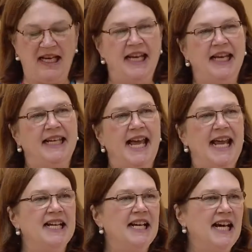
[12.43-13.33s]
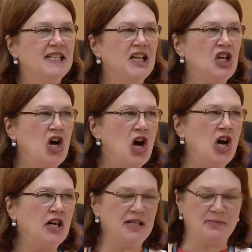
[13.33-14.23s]
Canada has a
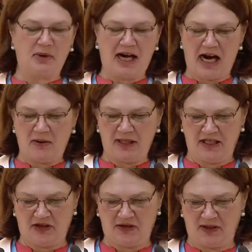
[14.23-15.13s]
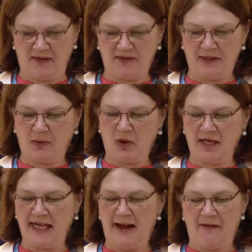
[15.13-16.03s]
long and proud history of
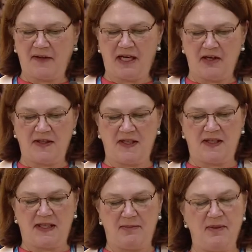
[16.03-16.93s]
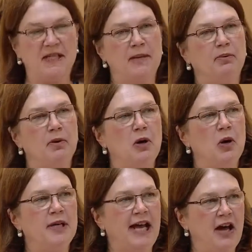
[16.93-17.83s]
supporting healthcare systems that
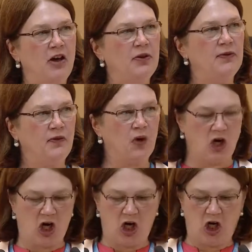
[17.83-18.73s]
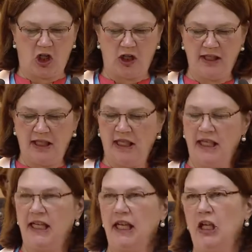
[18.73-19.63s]
promote health for all,
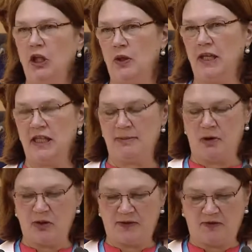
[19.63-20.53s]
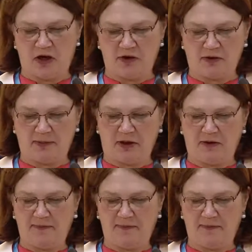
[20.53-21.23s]
including the most vulnerable.